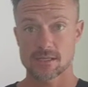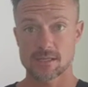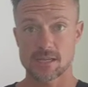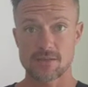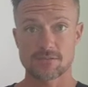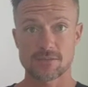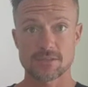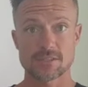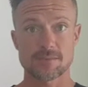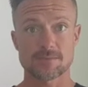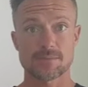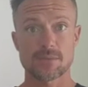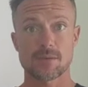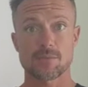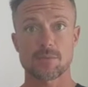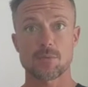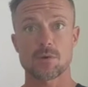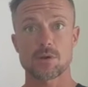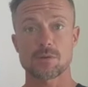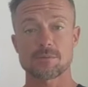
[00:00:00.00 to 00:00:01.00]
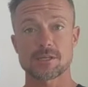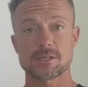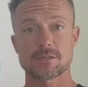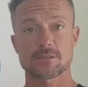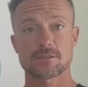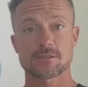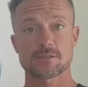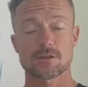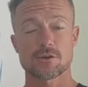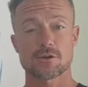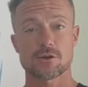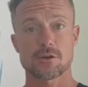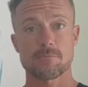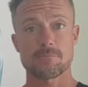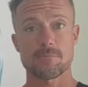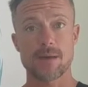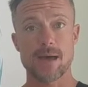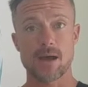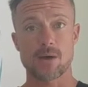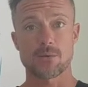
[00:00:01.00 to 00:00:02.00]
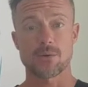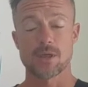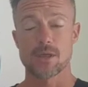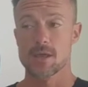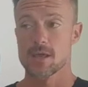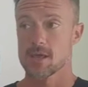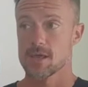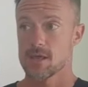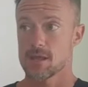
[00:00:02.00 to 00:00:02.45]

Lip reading: definitely something that we want to be concerned about.